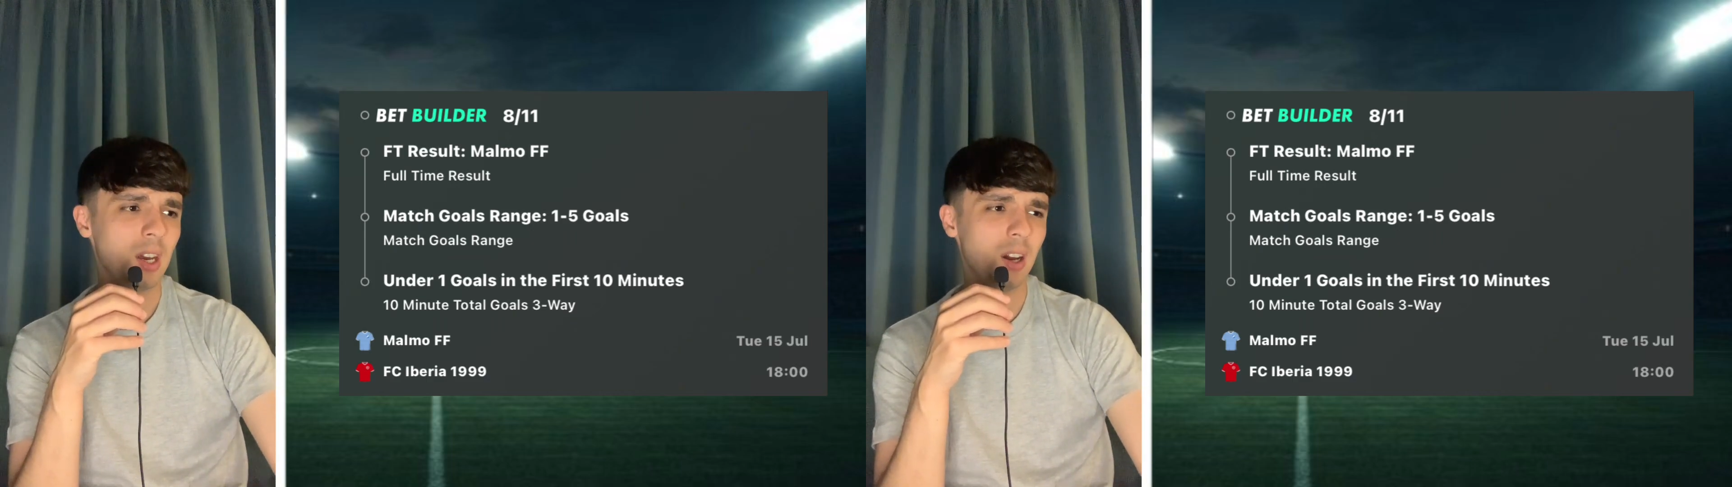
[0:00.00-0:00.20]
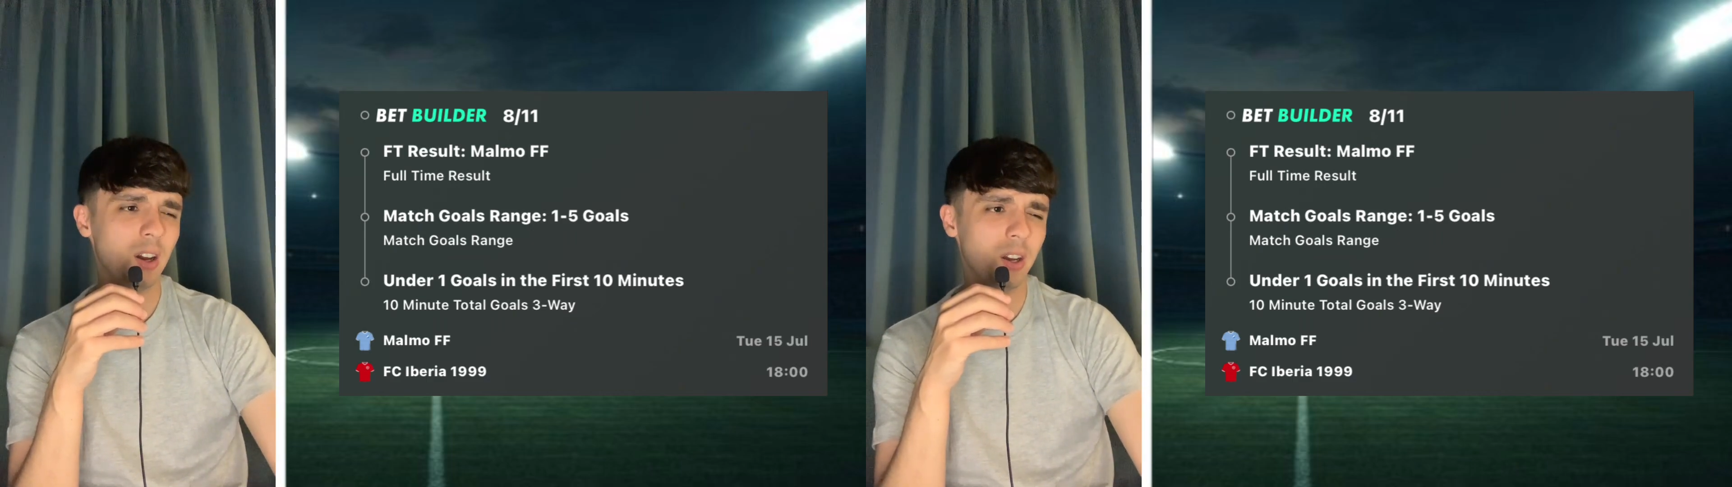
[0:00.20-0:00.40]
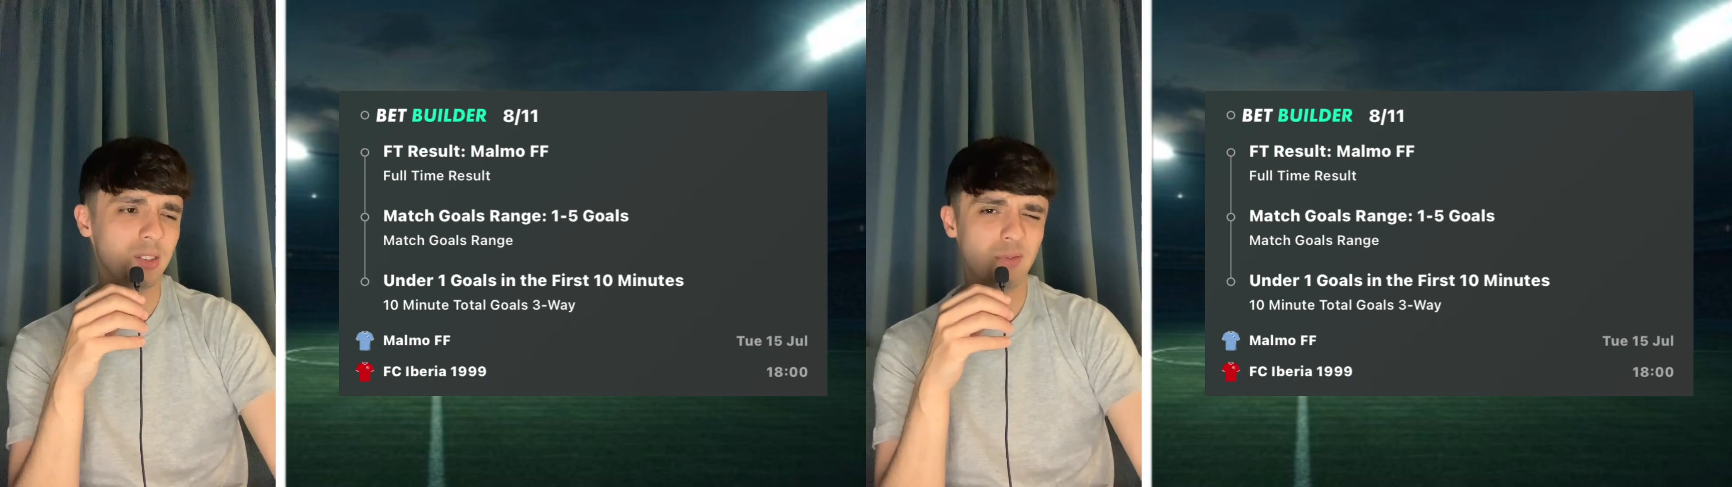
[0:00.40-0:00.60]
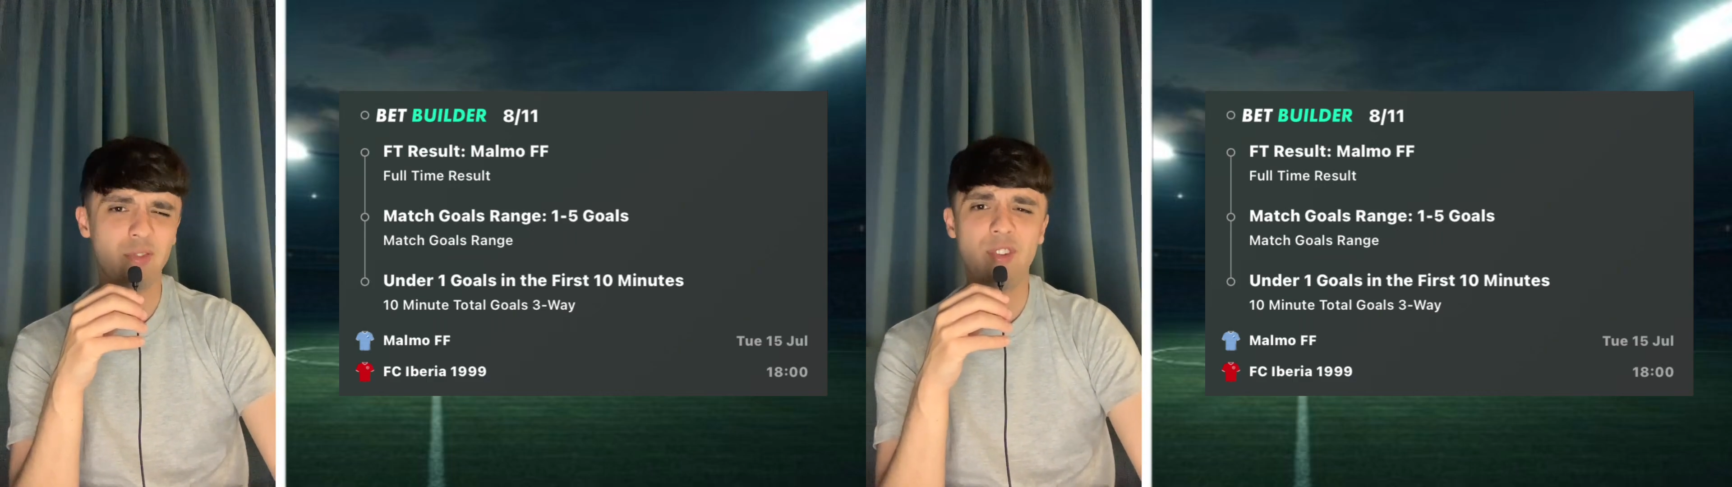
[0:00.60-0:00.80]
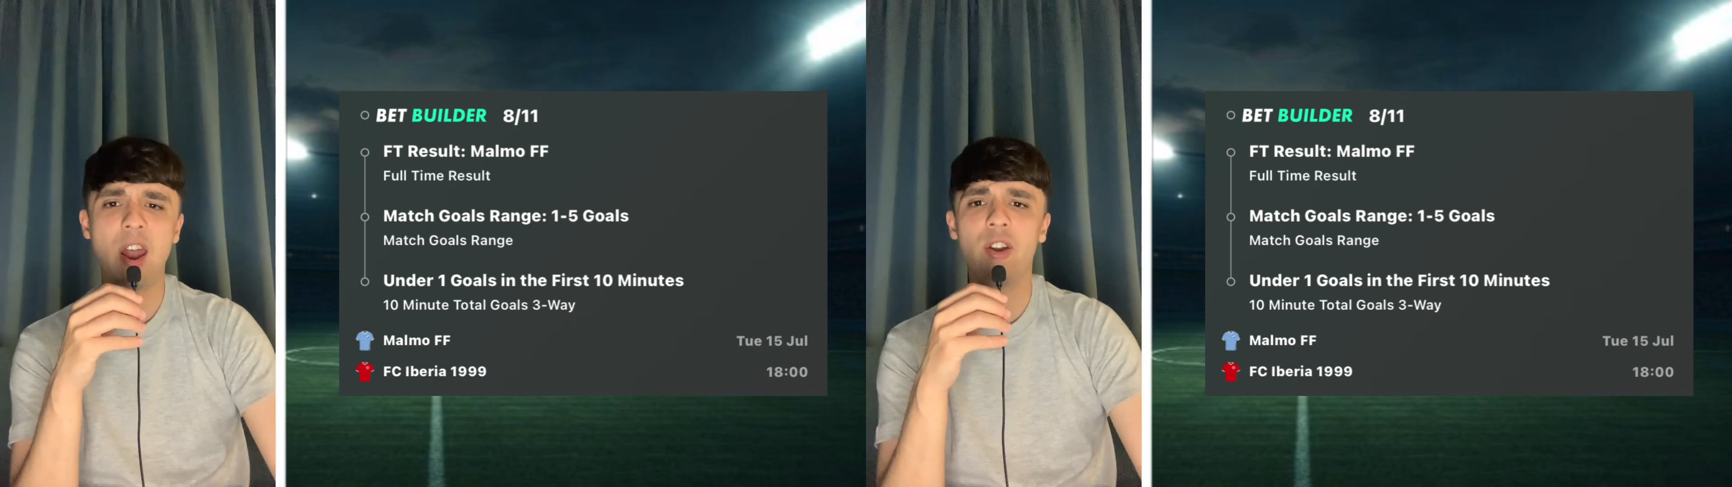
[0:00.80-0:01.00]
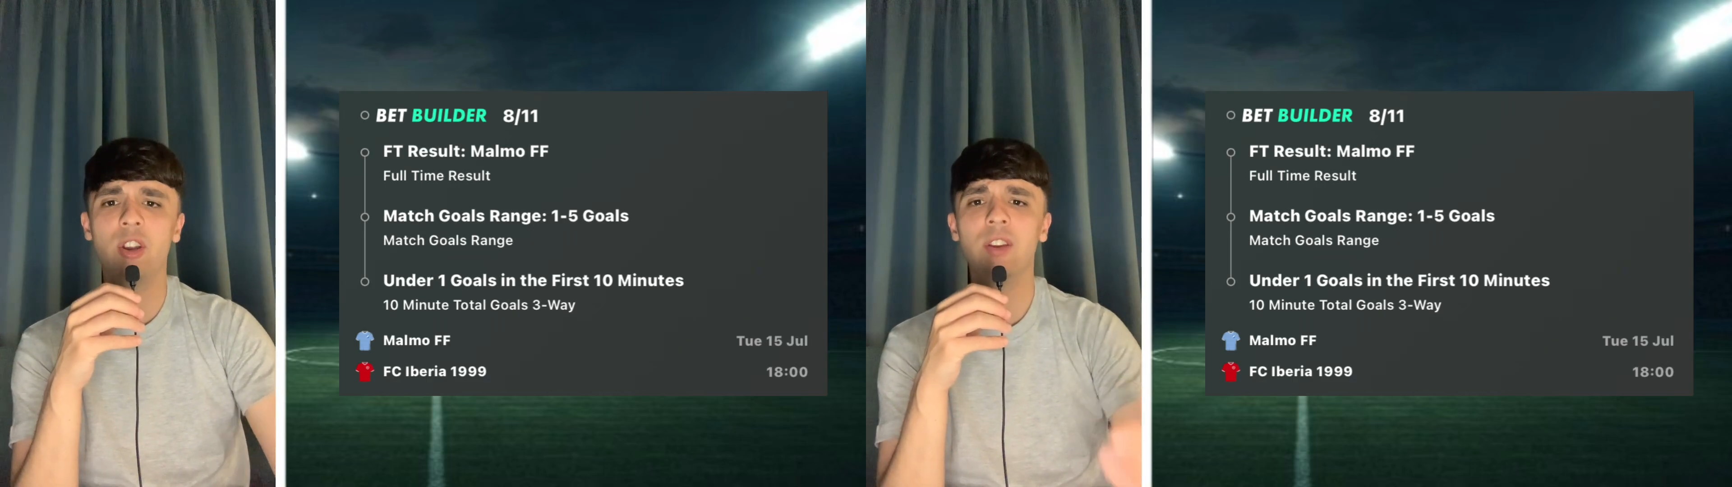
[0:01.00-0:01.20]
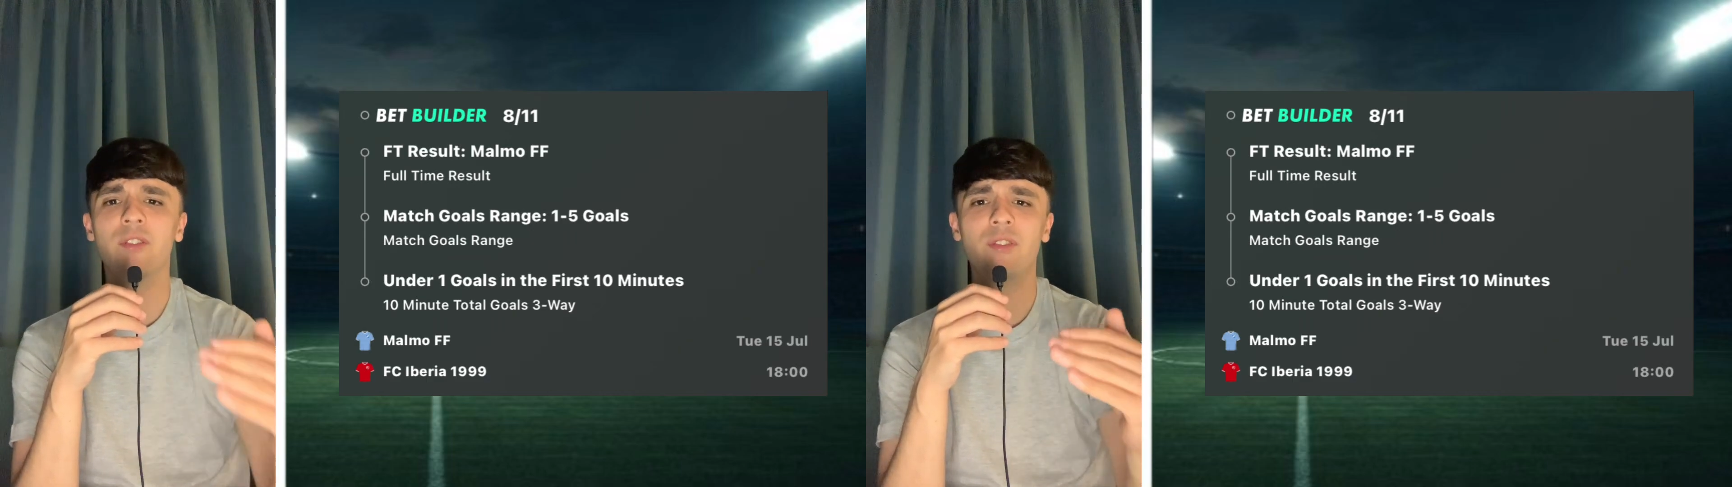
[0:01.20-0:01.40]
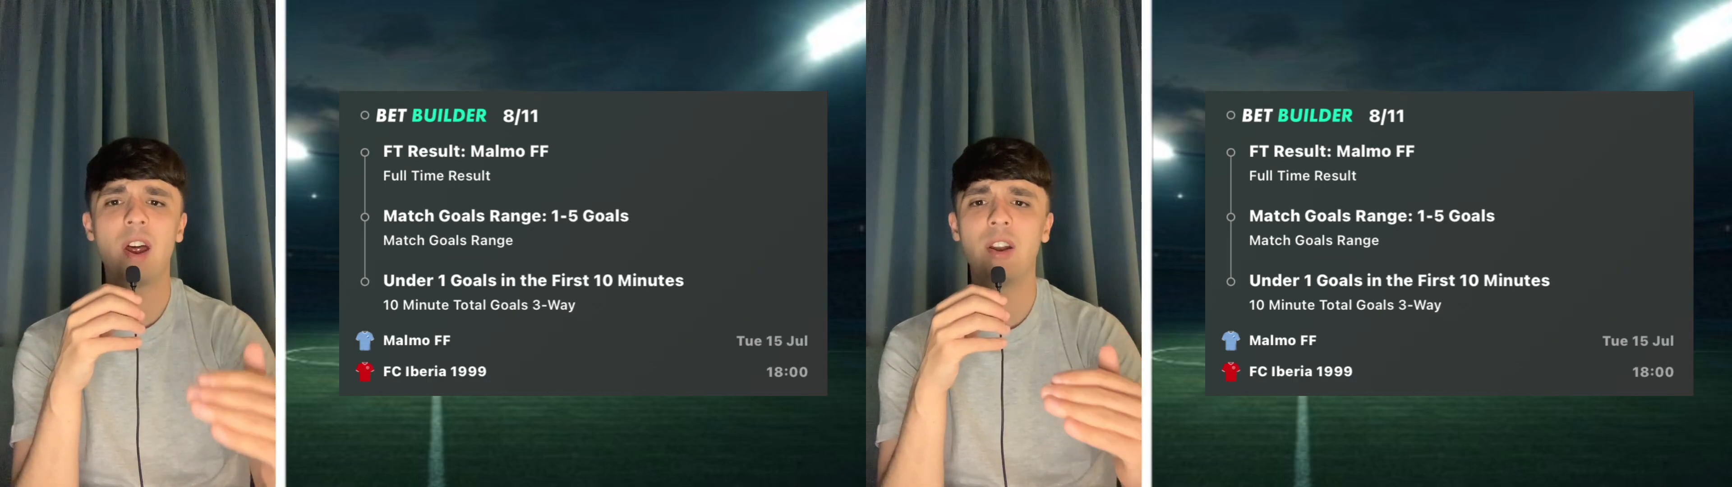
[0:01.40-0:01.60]
Very,
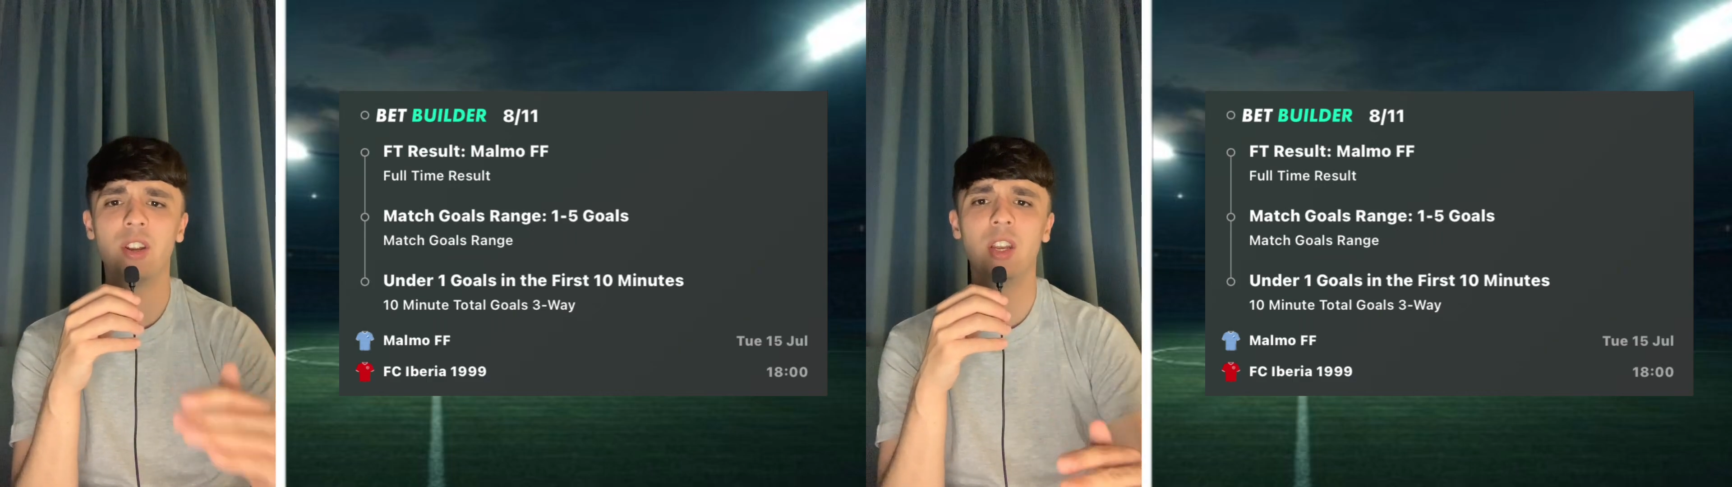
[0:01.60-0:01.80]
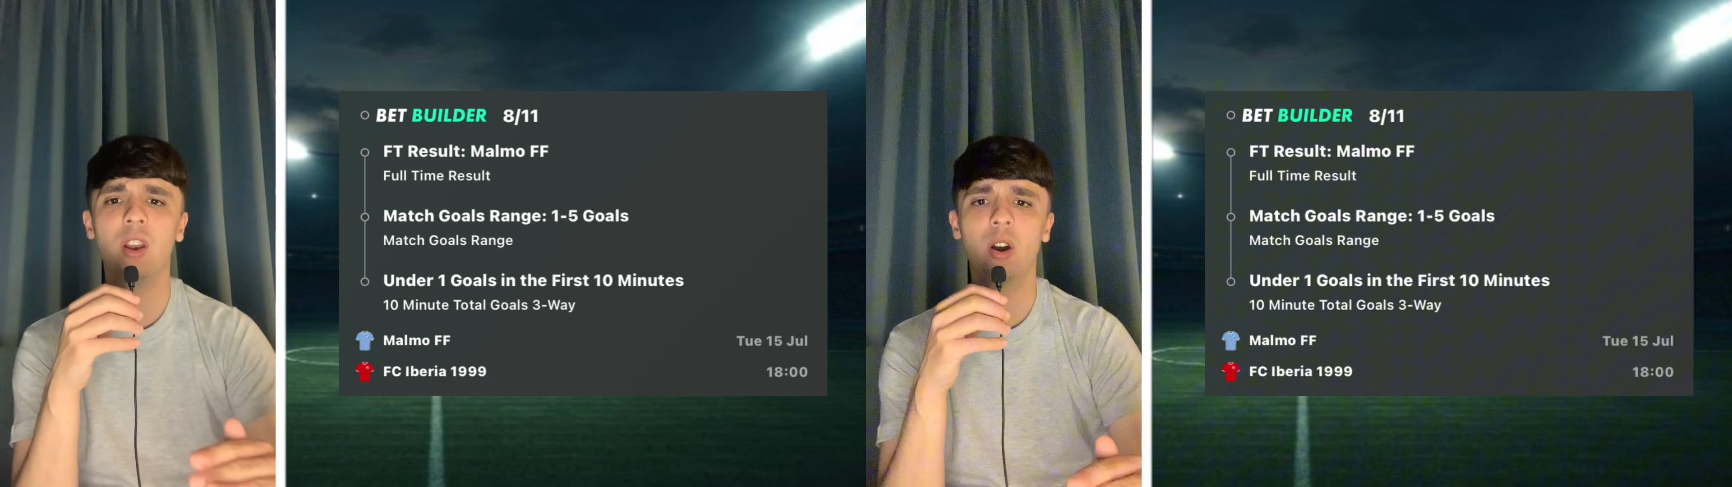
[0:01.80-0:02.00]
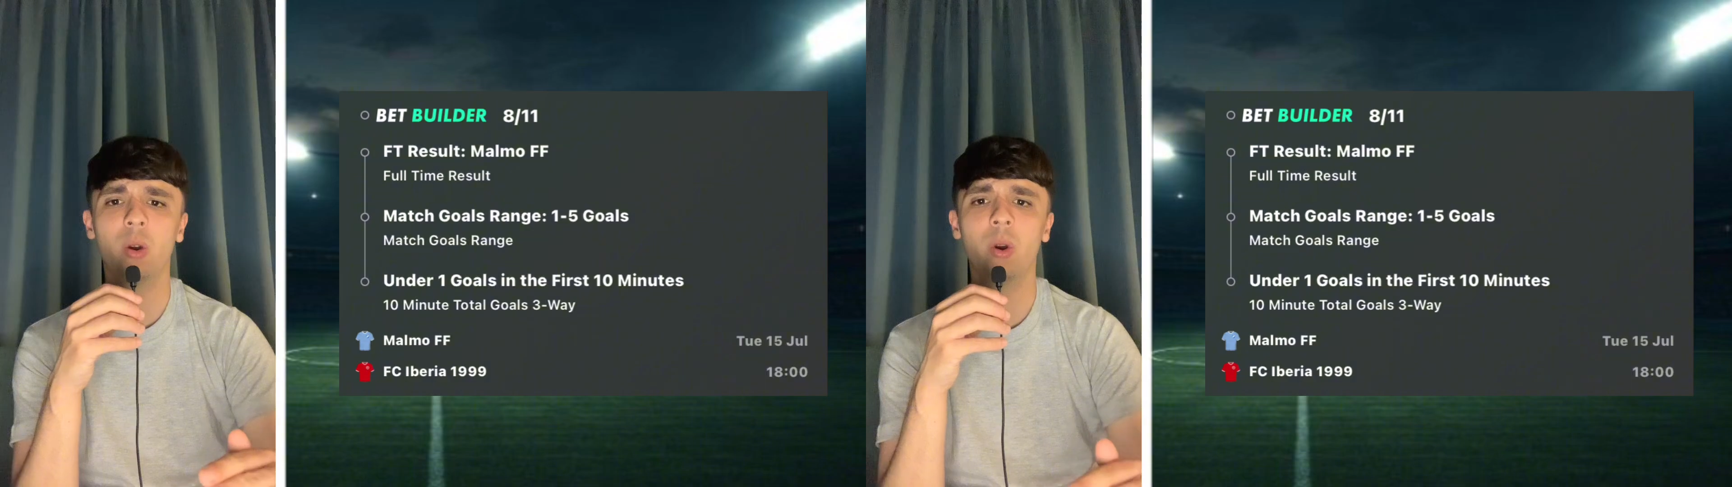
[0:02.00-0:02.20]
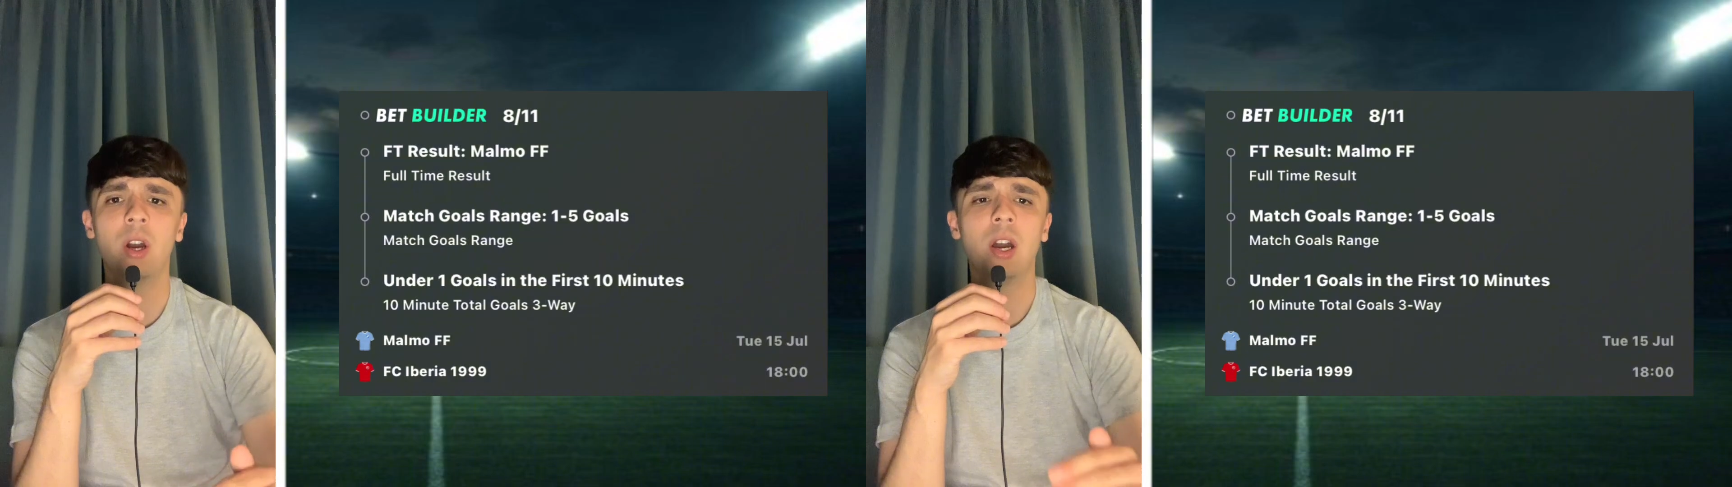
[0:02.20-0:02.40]
very low